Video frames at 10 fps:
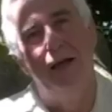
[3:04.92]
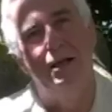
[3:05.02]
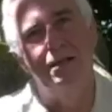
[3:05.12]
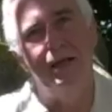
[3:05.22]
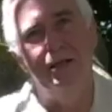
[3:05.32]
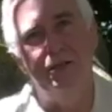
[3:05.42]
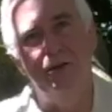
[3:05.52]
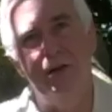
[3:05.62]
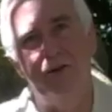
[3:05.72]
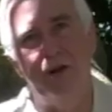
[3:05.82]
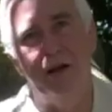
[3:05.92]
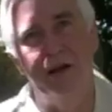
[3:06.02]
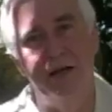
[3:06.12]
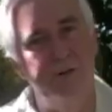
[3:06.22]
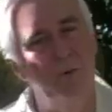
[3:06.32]
And stage 2 in
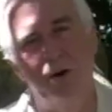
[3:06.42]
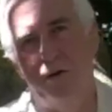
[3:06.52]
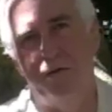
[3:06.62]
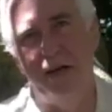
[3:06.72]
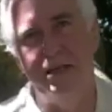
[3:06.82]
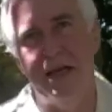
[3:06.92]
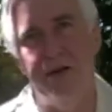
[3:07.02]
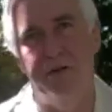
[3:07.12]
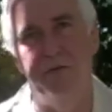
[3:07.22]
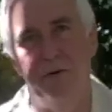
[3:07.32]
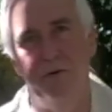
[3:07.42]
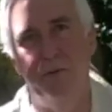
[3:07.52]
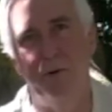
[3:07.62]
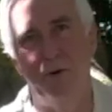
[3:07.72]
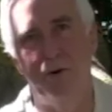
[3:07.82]
training is we want to phase out the food
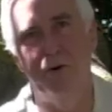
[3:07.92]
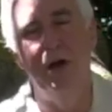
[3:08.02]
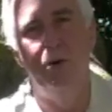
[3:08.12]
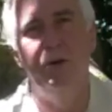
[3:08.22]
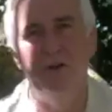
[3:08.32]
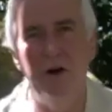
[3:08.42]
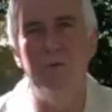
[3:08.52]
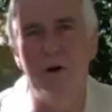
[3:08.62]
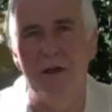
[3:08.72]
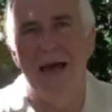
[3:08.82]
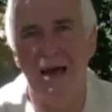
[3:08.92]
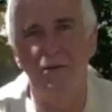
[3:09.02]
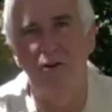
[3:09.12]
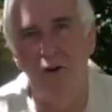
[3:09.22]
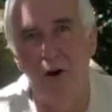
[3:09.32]
reward. We don't want to have
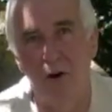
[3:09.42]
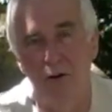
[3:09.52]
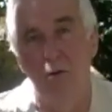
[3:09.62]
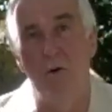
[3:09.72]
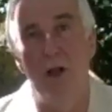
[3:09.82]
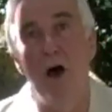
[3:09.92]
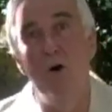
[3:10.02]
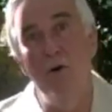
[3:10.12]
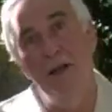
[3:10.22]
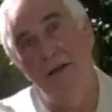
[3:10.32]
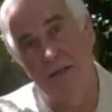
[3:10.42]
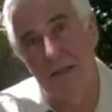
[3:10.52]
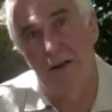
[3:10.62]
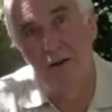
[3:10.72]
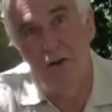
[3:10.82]
a dog that will only
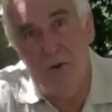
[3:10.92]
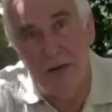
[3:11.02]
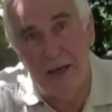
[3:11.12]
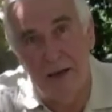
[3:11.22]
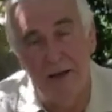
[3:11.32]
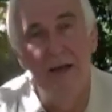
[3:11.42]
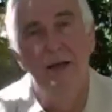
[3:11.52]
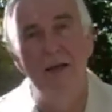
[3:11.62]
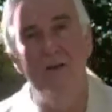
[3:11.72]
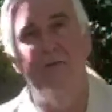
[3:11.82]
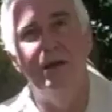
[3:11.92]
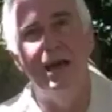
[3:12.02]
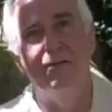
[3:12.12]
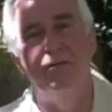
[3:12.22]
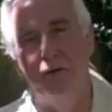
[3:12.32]
consider doing it if we
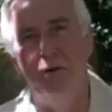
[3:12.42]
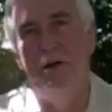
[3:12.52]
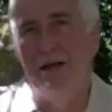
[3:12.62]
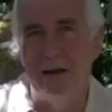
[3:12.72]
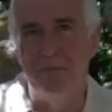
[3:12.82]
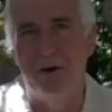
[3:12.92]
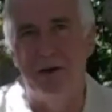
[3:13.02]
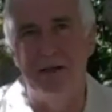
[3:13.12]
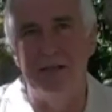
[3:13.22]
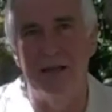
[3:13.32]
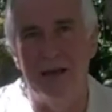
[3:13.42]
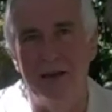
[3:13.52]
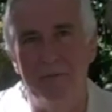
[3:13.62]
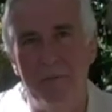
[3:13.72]
have food in our pocket, say.